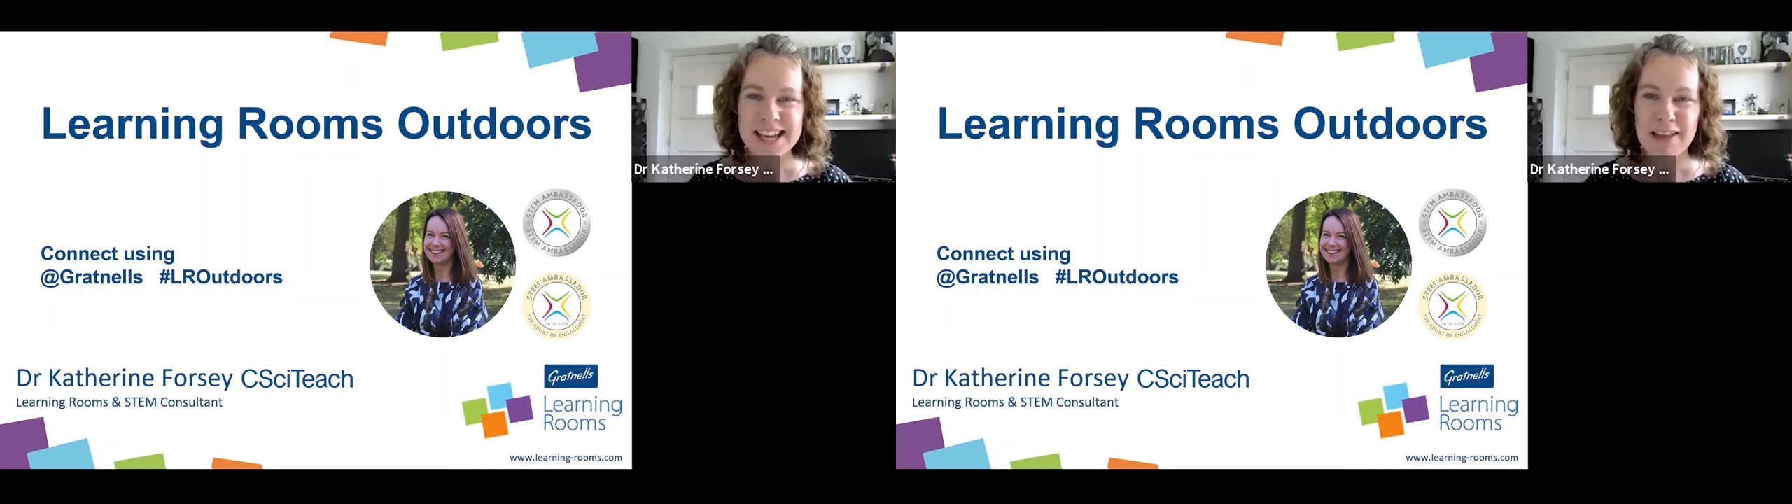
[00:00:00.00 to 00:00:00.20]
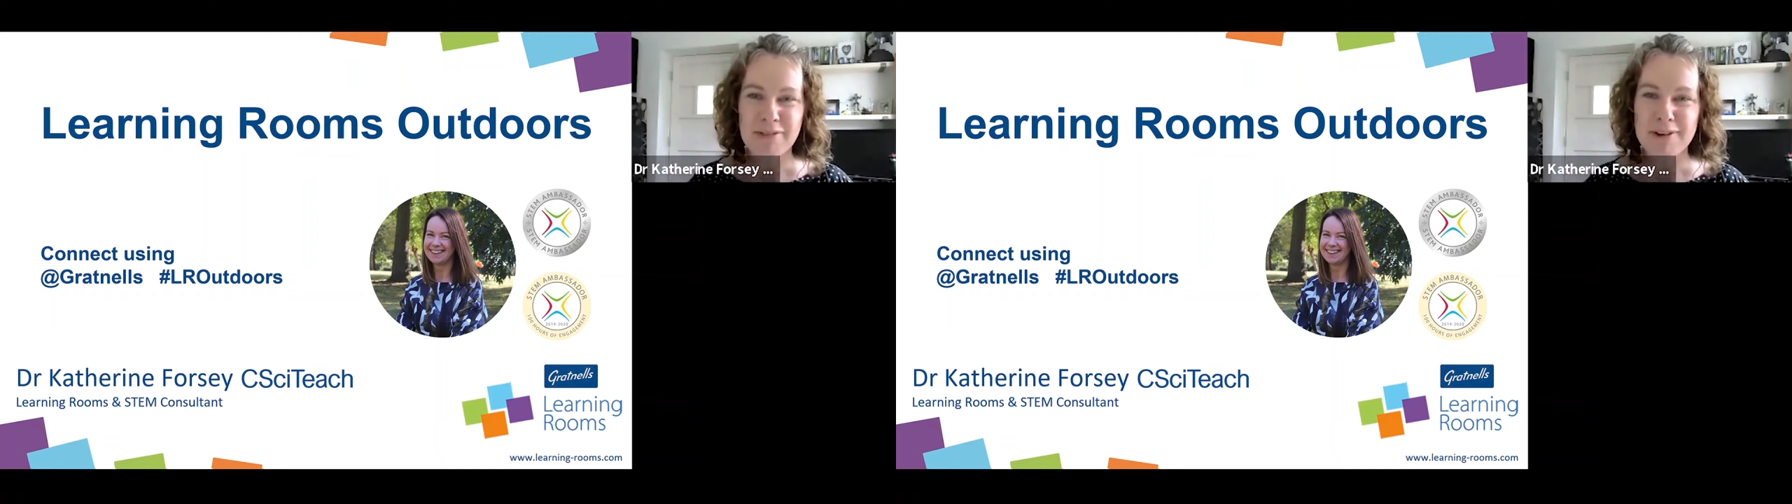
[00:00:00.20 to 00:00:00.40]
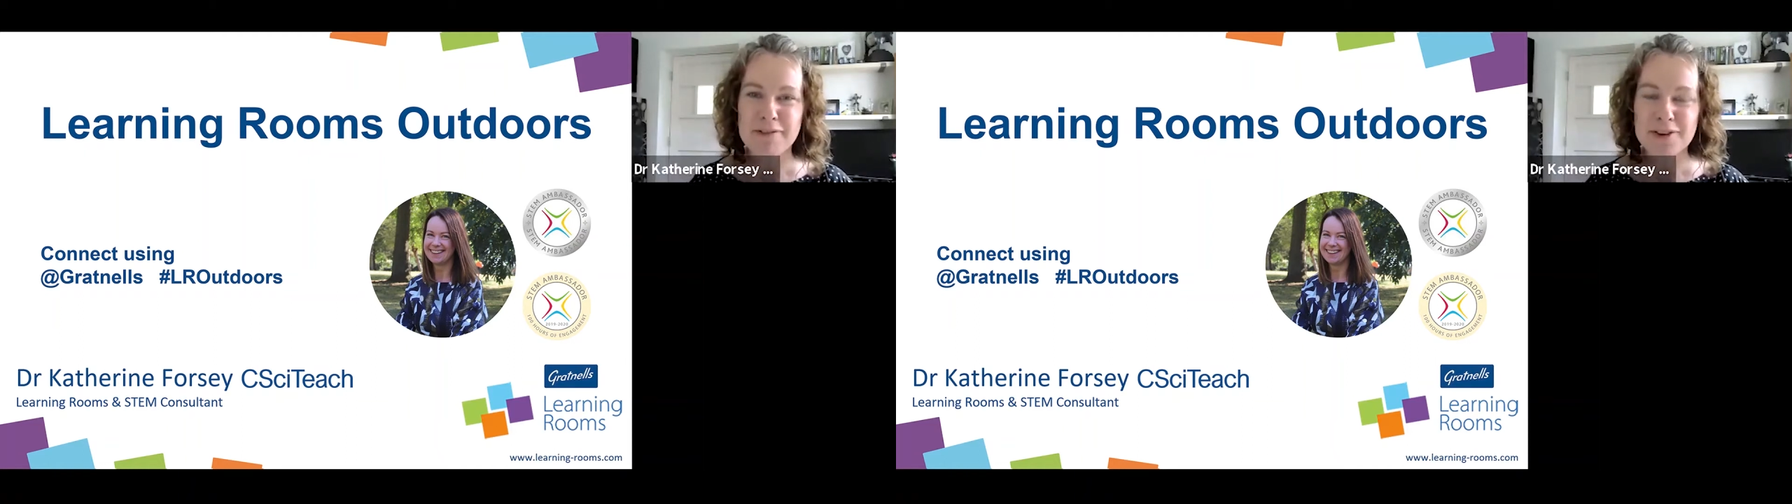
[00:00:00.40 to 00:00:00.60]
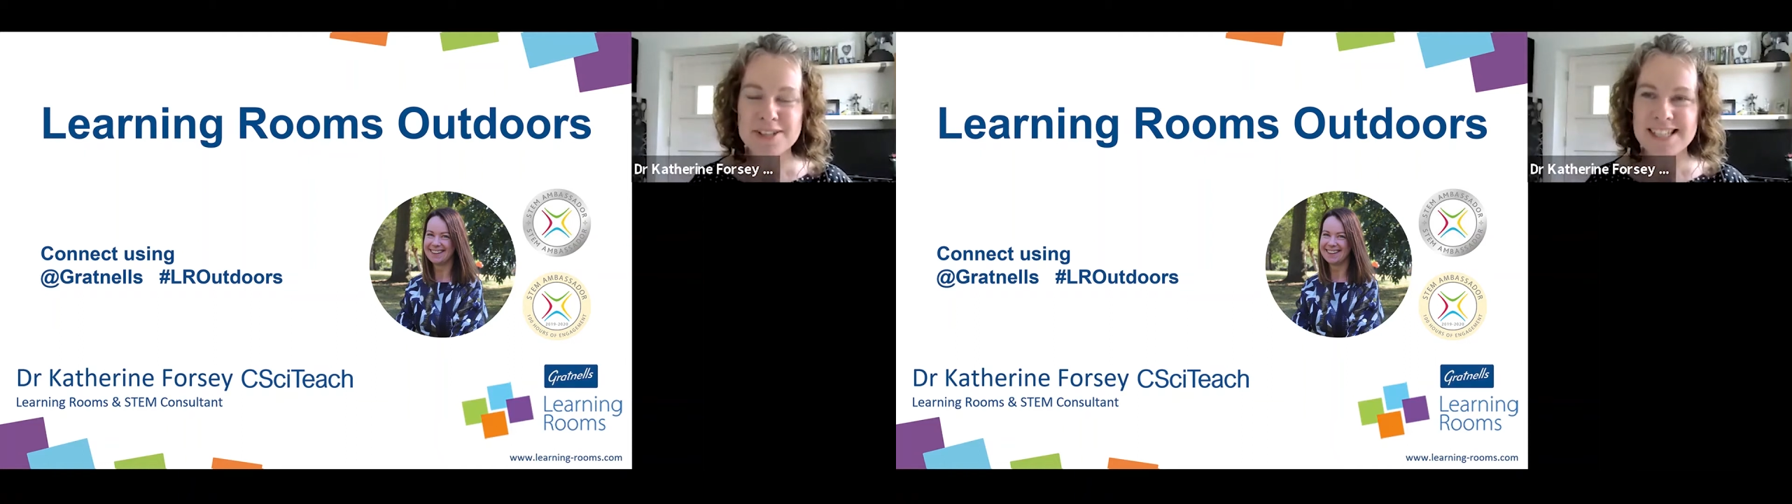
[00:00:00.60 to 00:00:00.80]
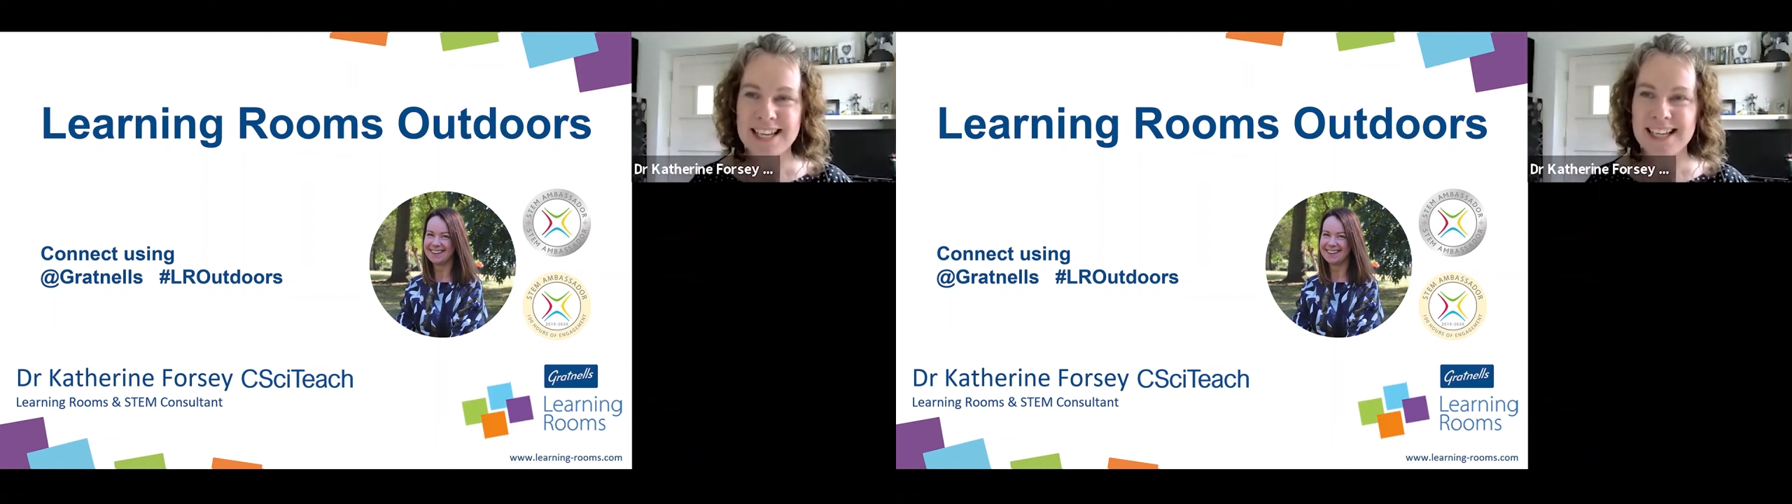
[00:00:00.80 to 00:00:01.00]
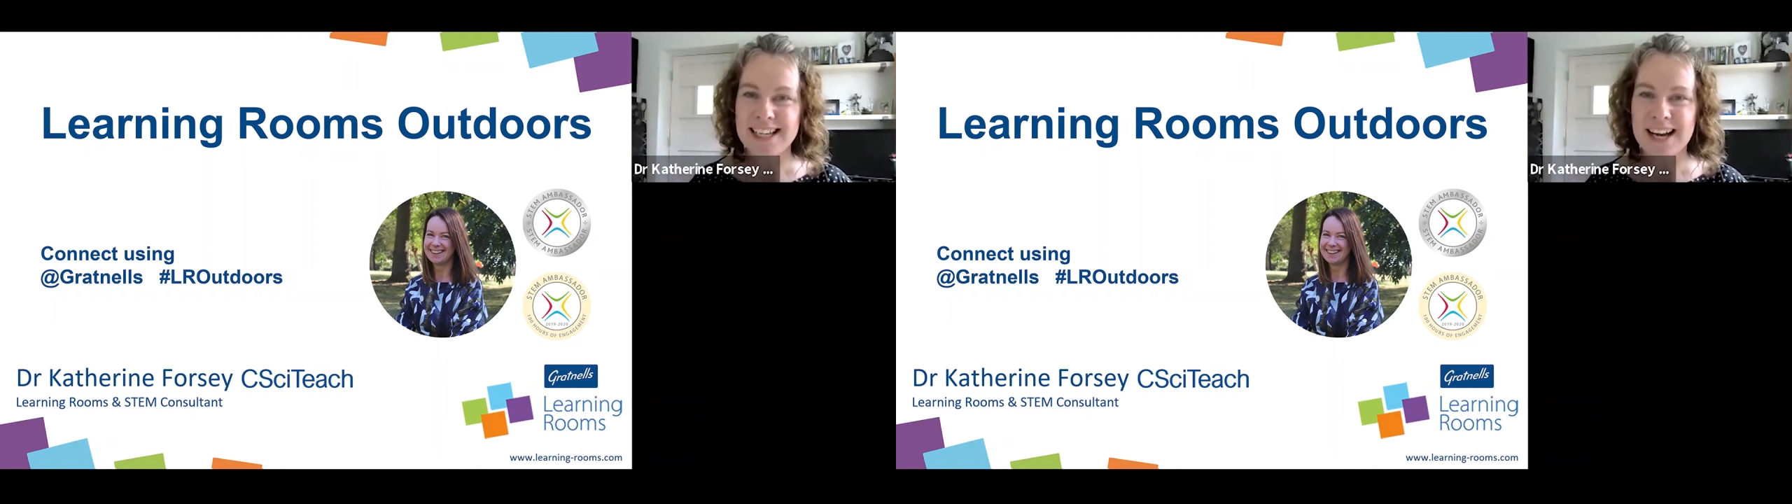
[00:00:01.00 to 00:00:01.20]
Katherine Forsey.